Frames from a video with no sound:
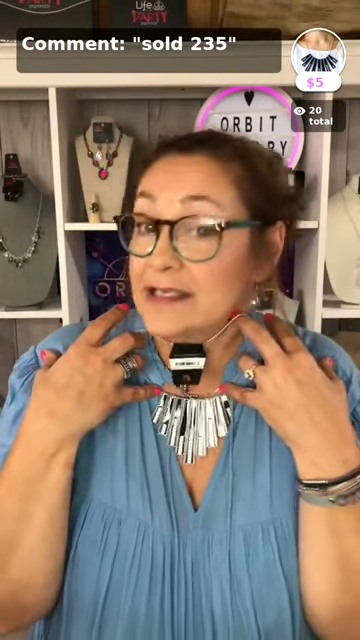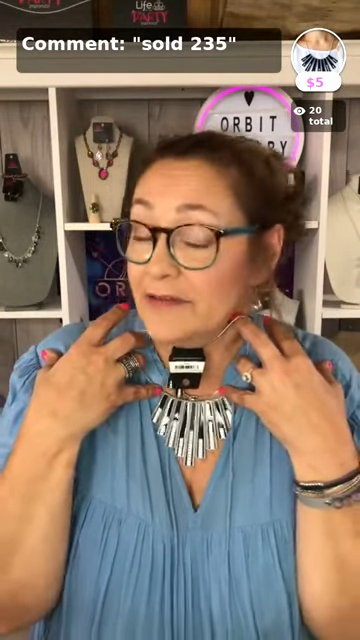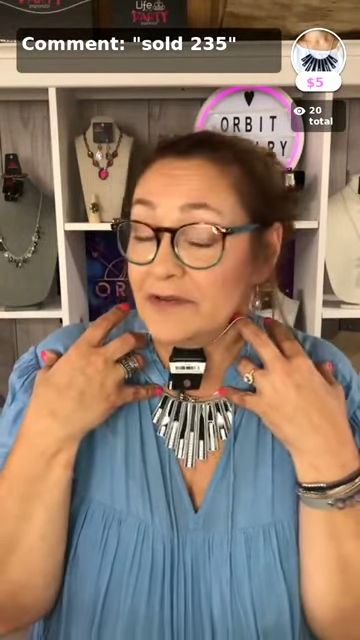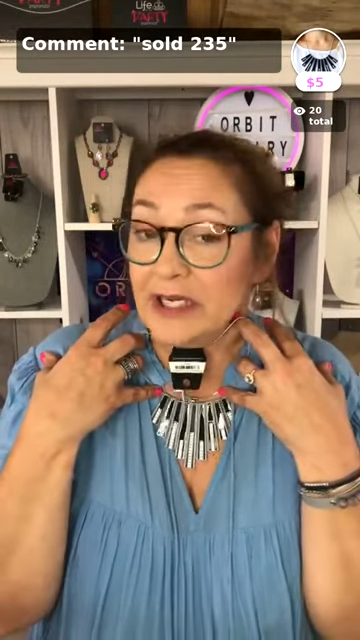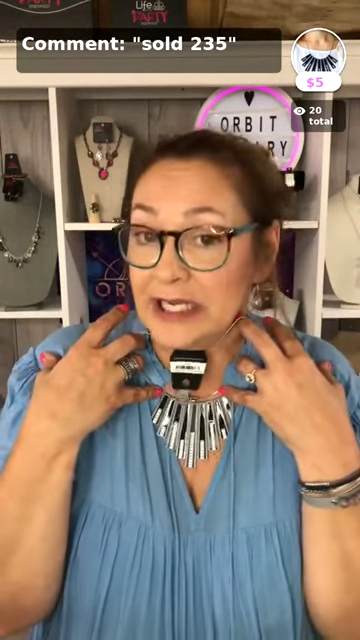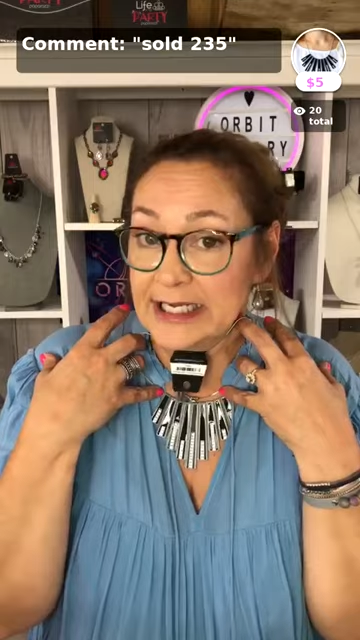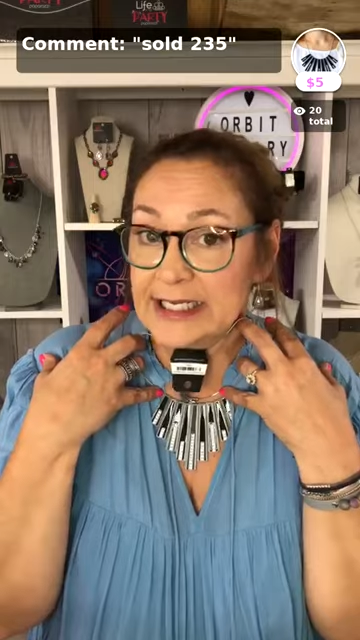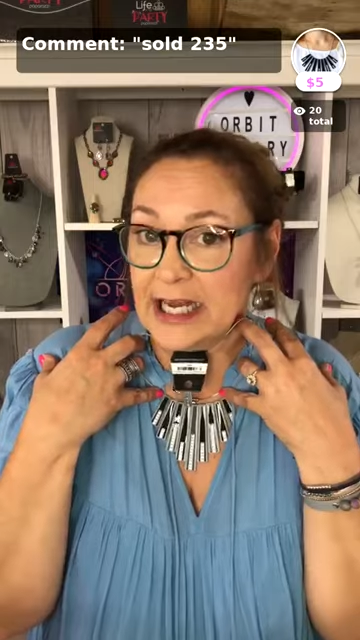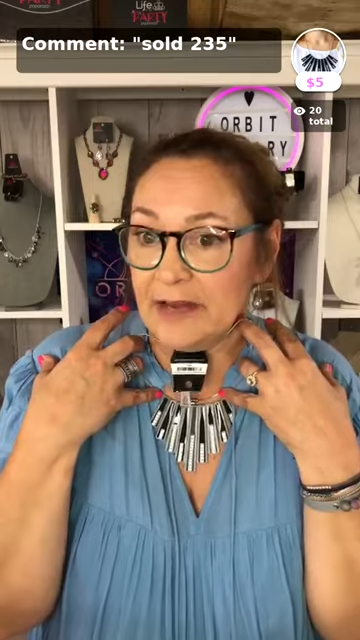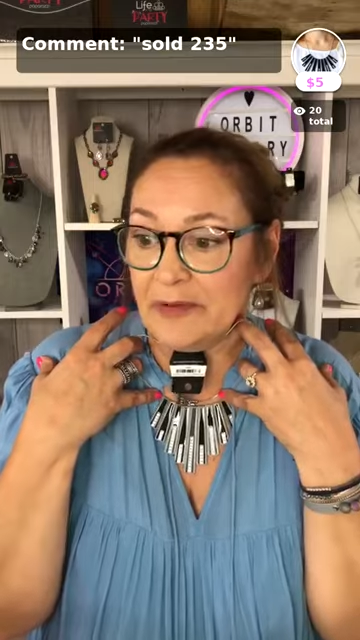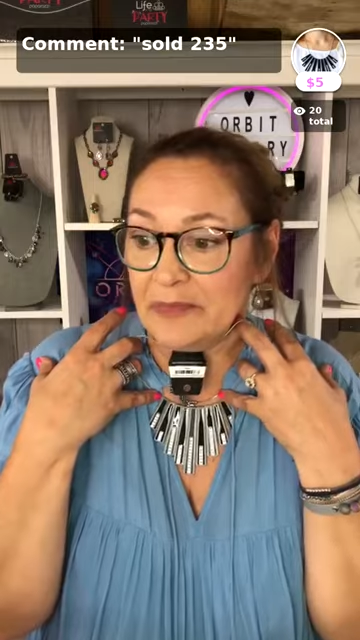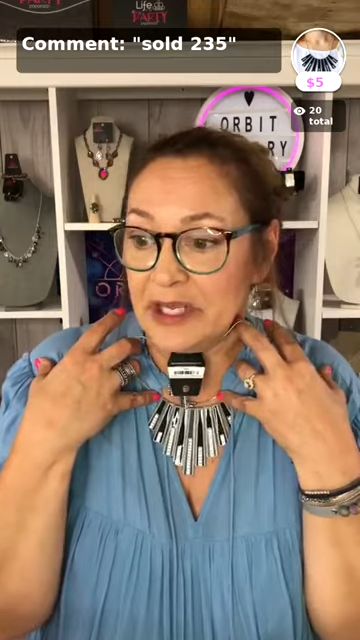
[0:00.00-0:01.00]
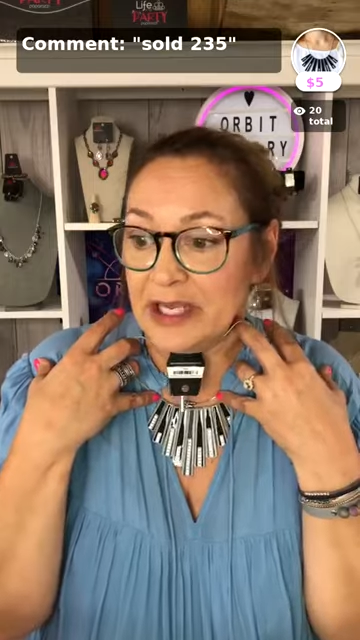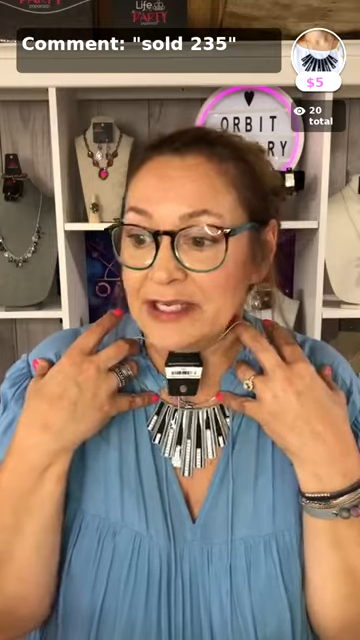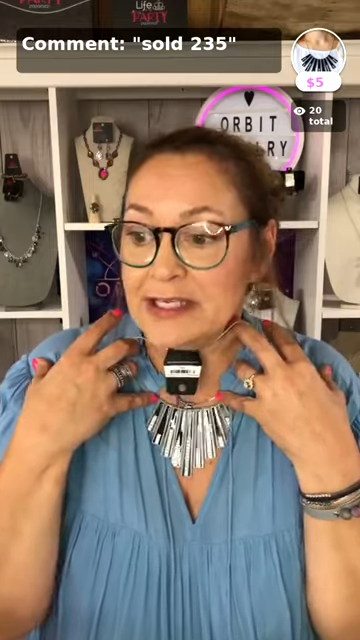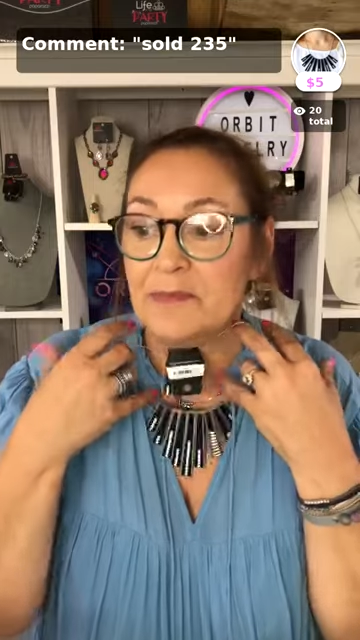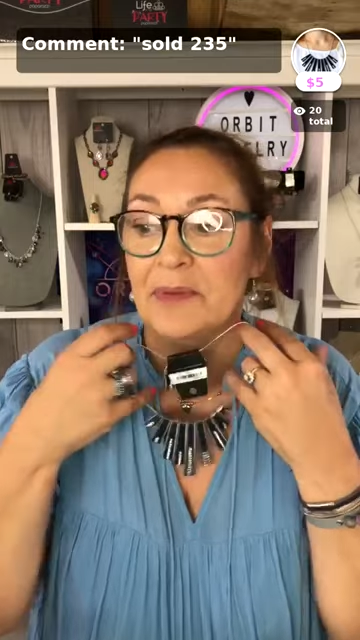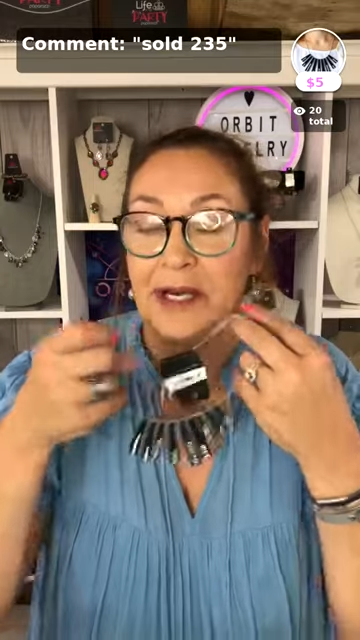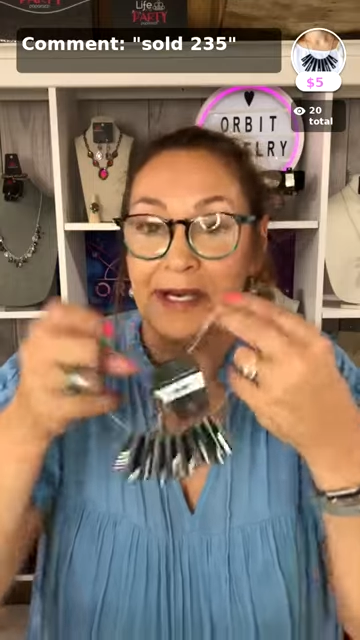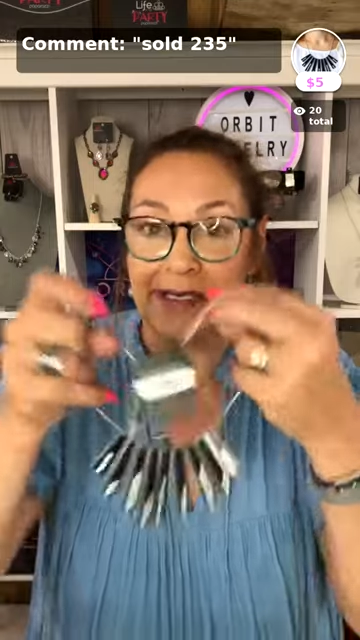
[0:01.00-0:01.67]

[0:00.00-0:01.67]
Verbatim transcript: definitely a statement piece, but